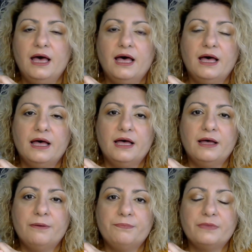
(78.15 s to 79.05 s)

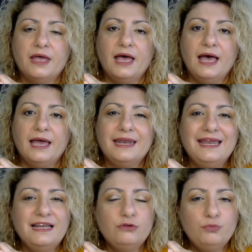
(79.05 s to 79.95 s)
Um, I
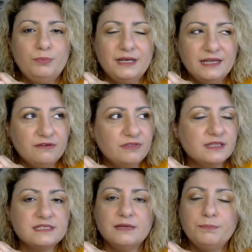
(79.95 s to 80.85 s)
really do believe that
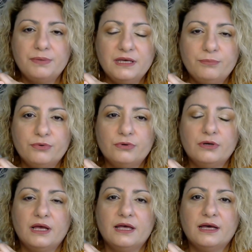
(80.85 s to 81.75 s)
some people
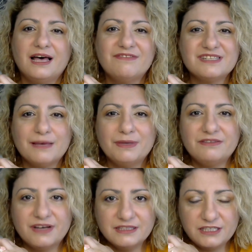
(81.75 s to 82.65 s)
uh, have some
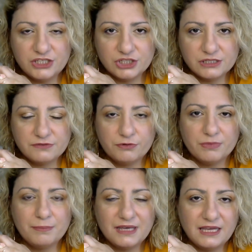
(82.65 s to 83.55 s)
advantages from
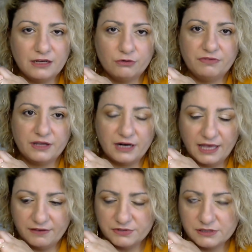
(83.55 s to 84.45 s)
the beginning of their
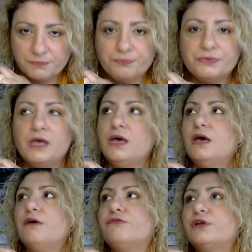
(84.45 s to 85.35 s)
lives.
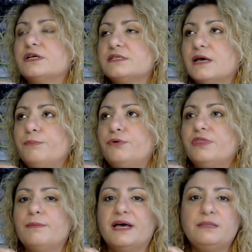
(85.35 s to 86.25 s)
For example,
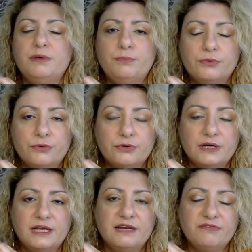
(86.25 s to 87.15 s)
they might be born
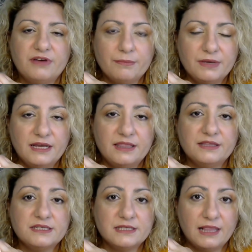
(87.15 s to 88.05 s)
in a family that
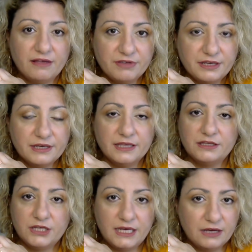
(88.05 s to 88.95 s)
is loving and
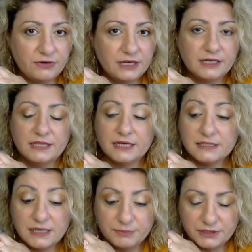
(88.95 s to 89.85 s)
caring and
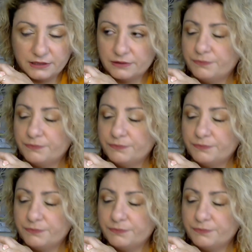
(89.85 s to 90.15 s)
accepting.